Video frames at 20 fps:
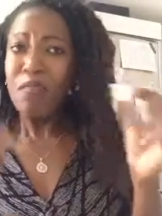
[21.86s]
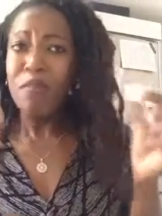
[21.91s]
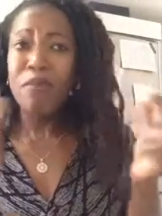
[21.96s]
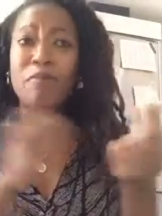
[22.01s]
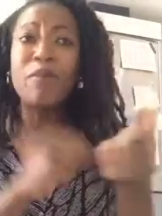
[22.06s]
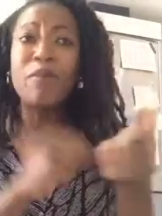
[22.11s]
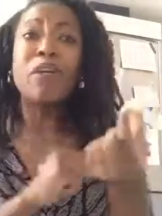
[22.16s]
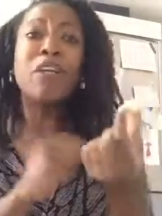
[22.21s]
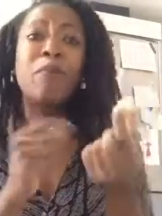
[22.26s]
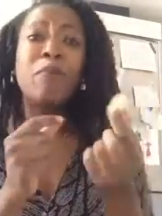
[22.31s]

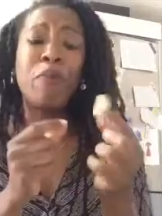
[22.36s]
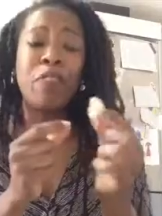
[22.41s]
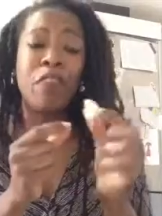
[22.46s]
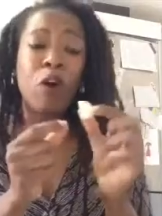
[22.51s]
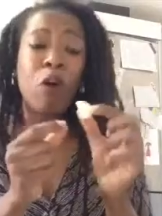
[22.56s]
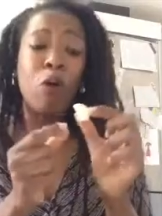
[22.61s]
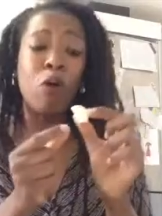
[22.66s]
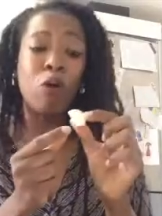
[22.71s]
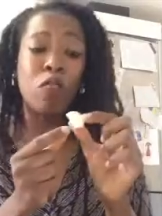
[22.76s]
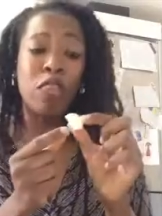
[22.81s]
I'm not going to put the
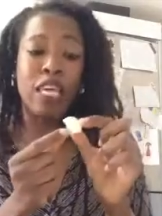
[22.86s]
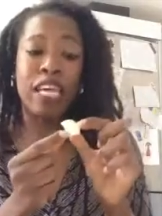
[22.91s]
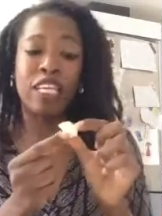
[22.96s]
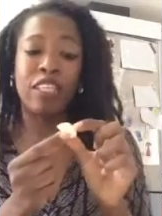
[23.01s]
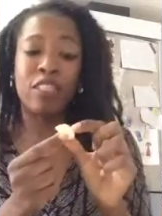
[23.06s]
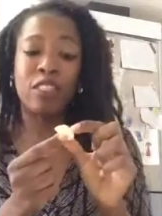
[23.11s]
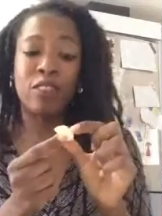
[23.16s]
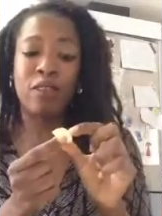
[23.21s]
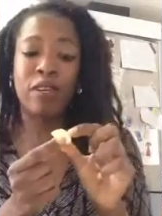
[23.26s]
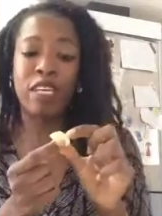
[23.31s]
whole thing
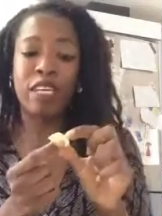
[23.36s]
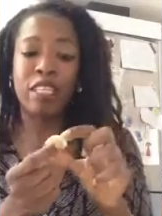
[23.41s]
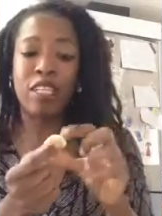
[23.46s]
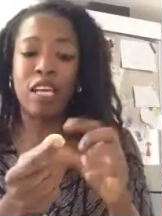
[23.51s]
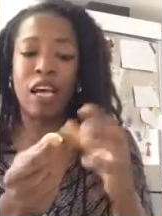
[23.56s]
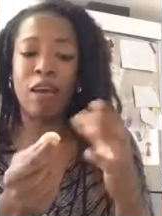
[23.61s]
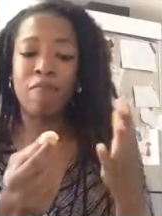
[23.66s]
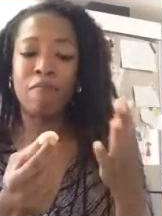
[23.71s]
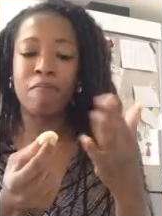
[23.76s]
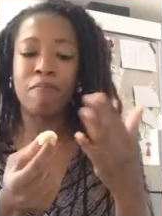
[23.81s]
into it
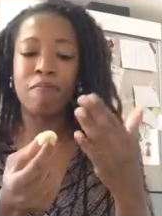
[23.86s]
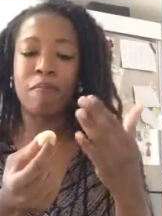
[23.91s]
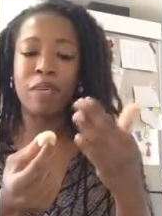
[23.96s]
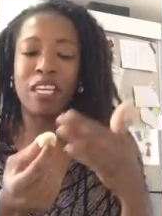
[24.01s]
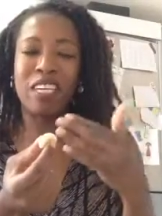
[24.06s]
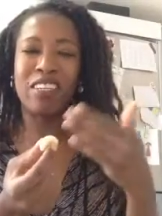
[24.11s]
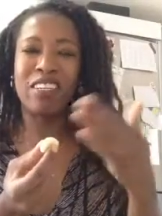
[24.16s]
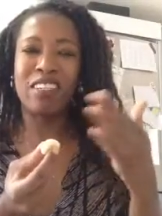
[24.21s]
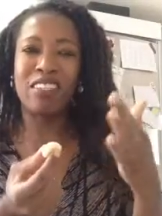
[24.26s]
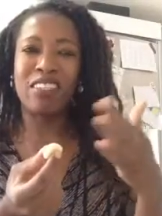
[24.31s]

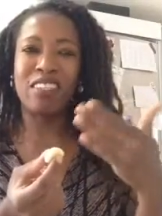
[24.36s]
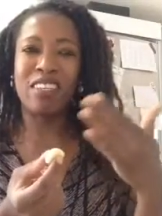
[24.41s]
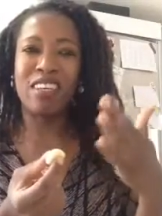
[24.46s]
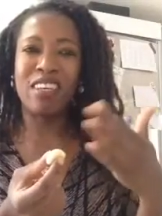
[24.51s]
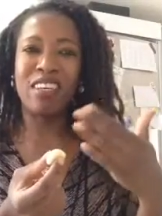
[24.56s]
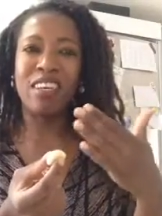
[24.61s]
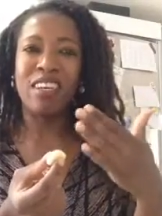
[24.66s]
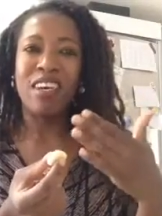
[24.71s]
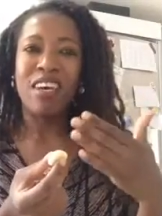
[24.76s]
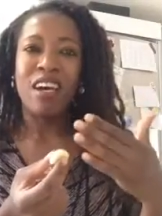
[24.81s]
because
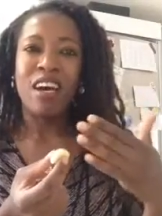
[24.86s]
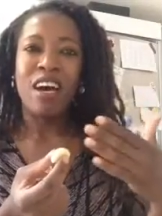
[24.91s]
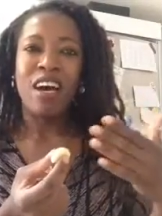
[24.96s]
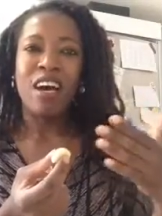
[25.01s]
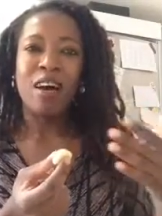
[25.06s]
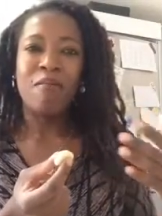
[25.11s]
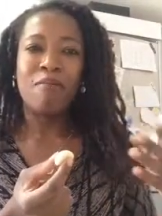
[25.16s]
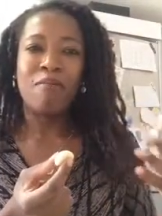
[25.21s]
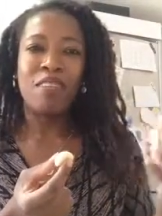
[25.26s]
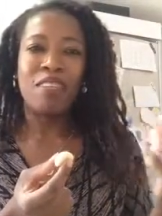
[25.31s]

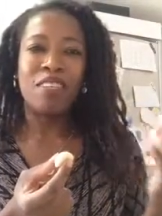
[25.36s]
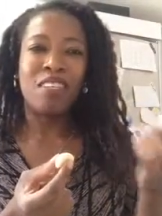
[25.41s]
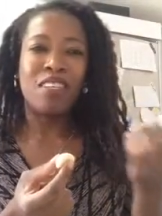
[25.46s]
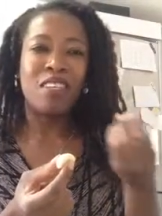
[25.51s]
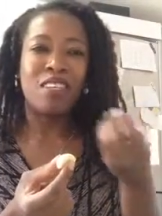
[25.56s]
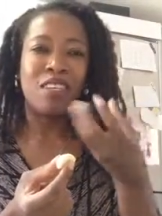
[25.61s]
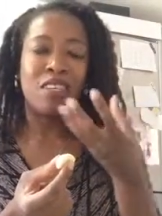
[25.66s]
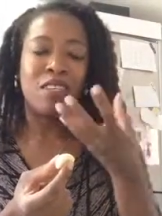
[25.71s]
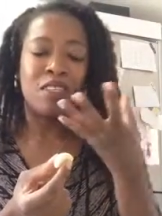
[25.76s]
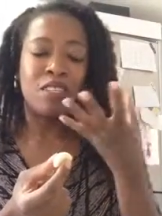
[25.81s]

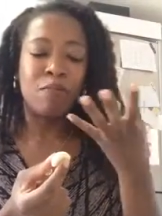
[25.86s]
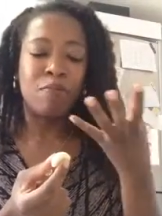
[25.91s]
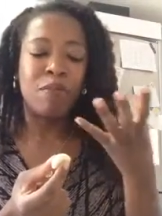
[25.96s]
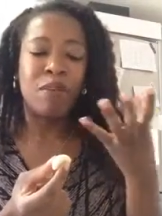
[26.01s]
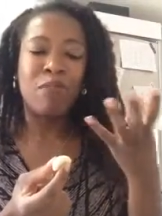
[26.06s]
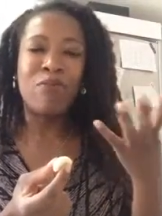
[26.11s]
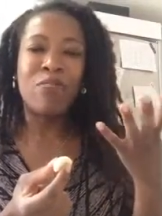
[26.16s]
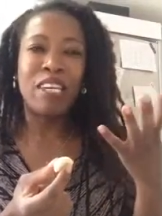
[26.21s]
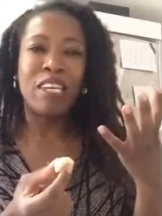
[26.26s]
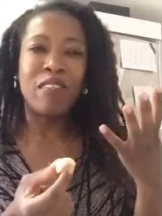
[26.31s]
it'd just
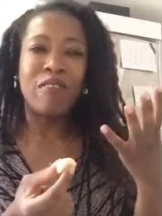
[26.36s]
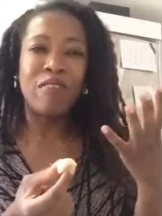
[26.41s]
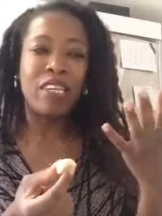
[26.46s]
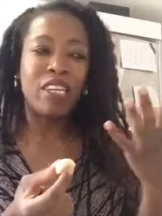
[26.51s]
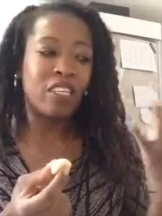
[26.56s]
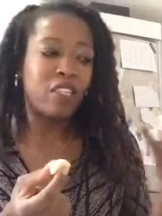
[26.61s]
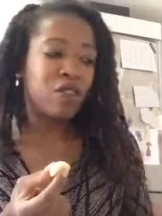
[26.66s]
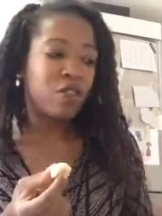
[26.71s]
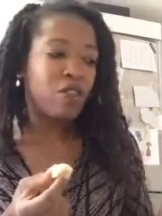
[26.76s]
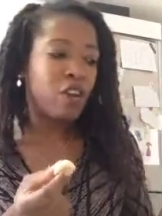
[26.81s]
be really,
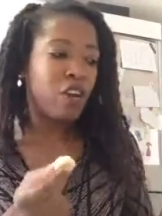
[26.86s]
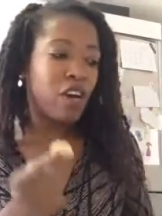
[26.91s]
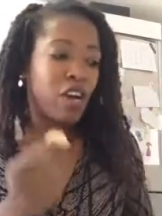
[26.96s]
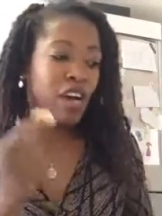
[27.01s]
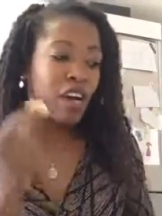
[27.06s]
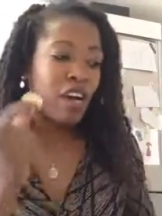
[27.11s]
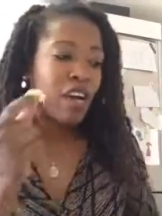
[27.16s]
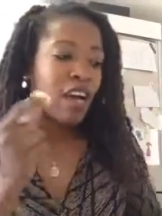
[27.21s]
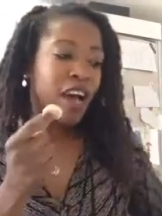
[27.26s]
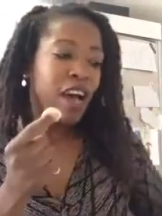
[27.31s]
really
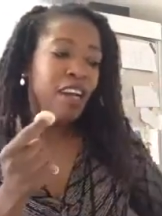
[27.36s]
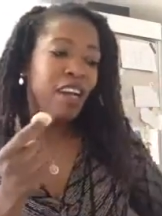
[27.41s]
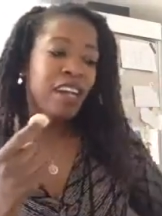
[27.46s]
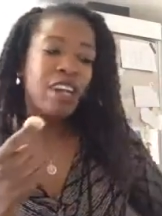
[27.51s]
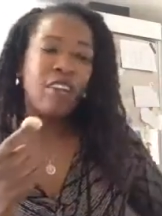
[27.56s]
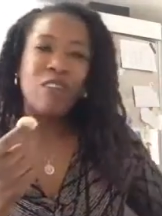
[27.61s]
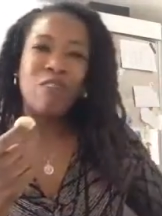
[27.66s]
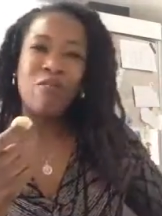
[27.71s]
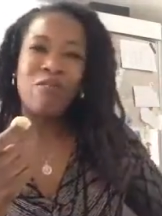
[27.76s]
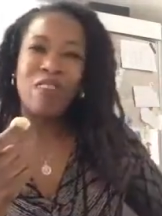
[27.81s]
strong. And
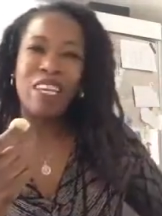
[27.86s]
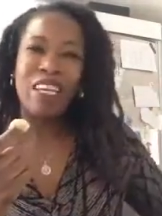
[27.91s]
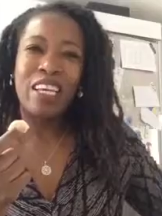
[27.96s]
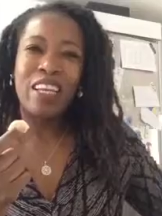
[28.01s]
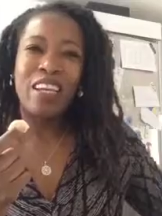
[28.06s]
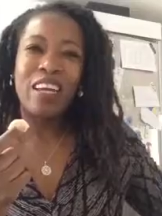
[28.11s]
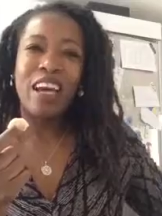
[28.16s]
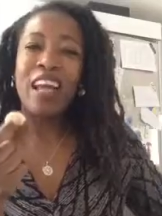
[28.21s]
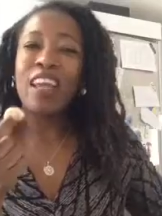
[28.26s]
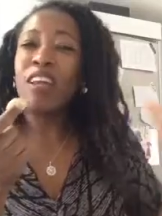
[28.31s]

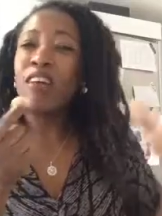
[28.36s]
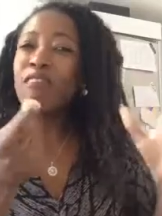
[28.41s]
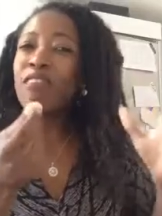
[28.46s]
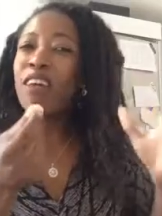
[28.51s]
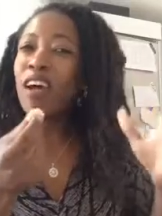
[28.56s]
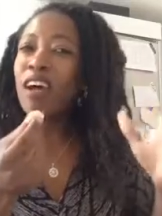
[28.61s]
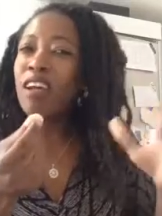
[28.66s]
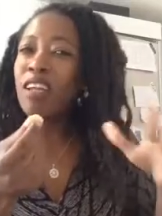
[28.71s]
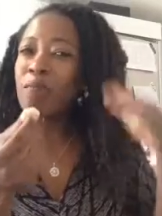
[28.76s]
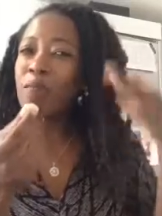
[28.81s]
I love
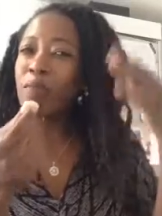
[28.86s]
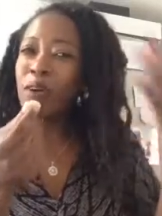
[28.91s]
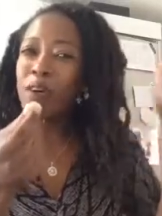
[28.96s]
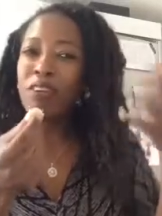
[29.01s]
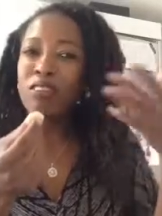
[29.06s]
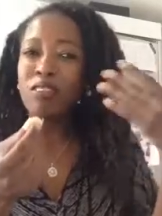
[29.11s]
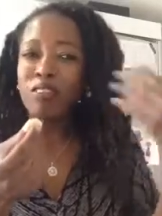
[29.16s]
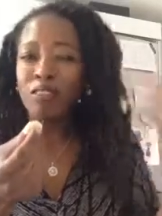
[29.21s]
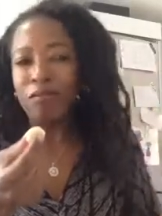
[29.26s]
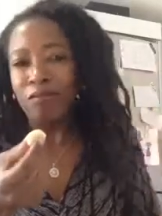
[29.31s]
garlic,
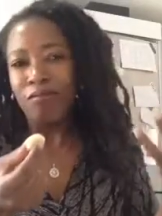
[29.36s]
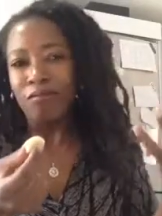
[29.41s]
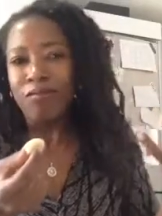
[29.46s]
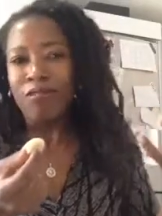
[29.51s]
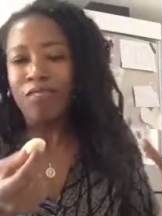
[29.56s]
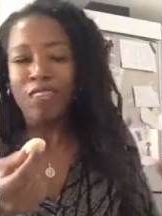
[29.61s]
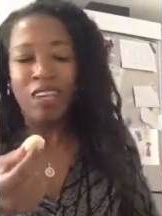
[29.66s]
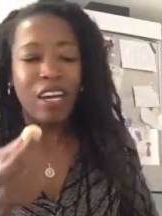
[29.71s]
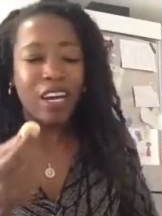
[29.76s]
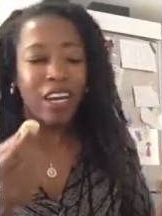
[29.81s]
but
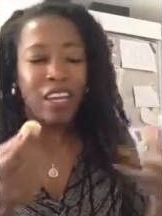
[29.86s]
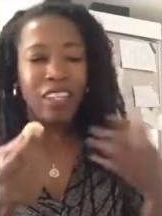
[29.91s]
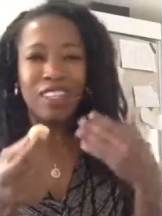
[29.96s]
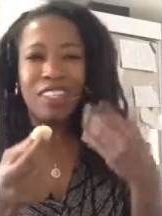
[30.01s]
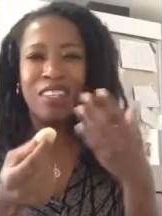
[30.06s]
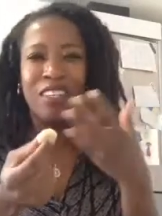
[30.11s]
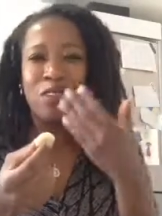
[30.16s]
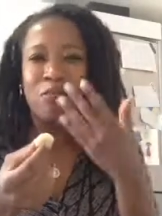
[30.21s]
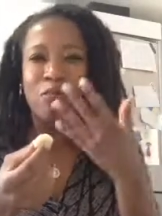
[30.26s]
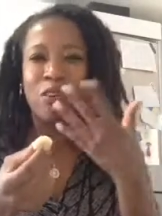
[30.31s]

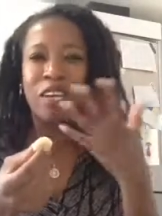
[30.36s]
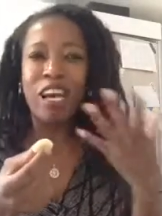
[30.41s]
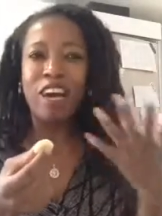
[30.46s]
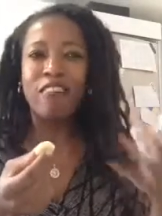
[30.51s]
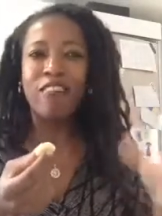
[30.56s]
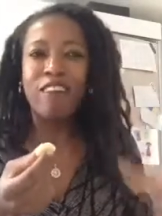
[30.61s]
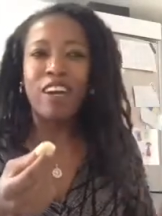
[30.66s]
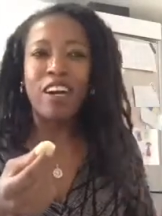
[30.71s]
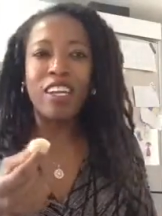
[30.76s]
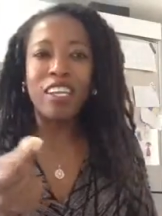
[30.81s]
you don't want to
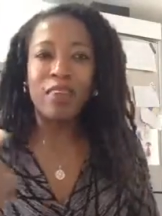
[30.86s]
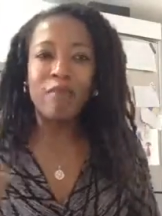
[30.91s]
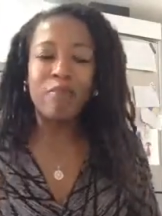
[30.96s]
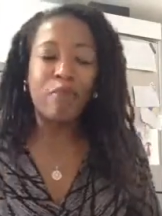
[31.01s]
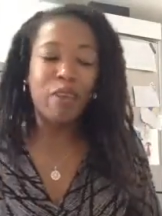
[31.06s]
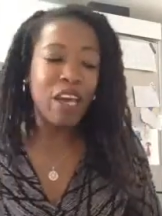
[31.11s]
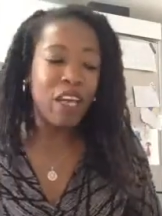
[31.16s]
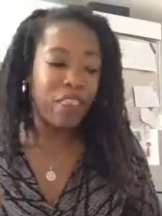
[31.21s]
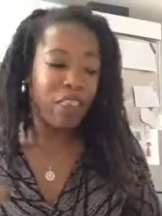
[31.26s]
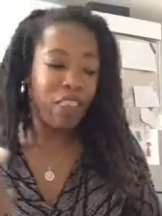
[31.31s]
have garlicky
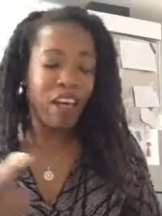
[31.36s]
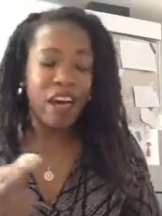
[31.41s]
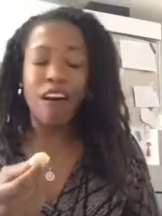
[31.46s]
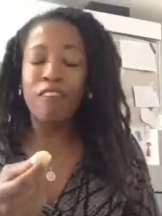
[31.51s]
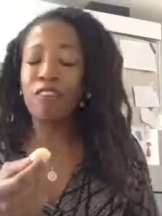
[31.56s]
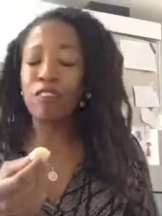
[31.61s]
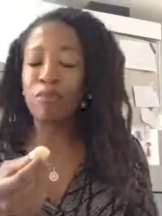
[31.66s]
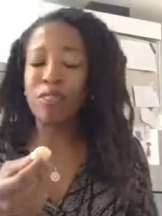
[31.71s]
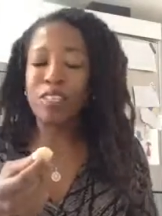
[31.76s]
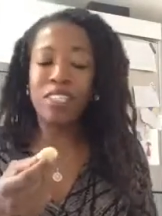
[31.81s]
breath
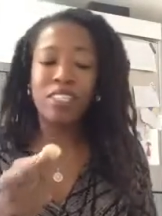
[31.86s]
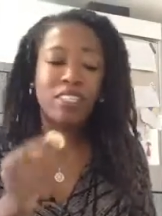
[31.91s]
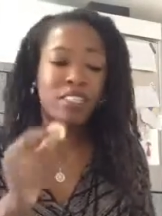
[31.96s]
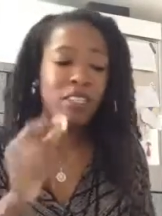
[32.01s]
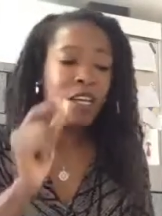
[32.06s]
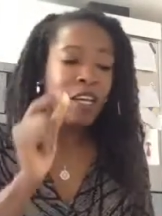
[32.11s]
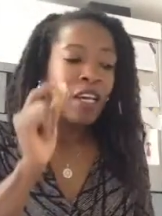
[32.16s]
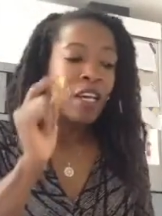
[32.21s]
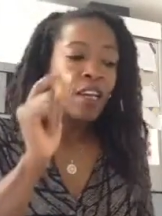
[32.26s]
afterwards.